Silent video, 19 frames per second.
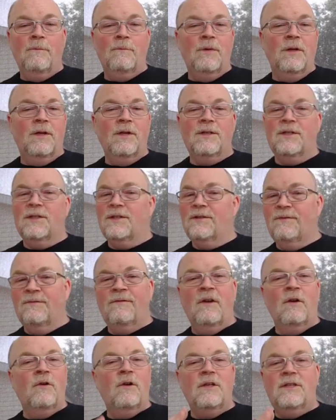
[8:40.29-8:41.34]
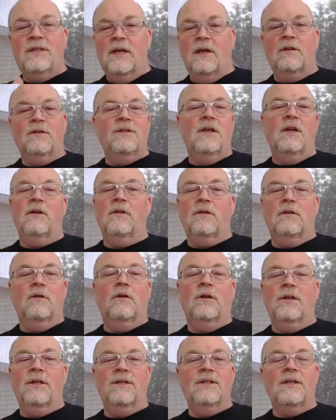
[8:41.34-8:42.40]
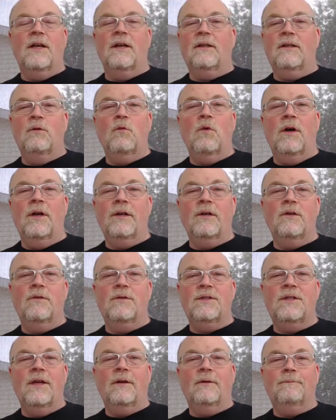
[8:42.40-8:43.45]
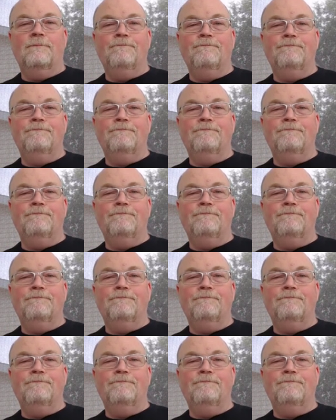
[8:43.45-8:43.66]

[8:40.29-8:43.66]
because it's very telltale on exactly why it goes down.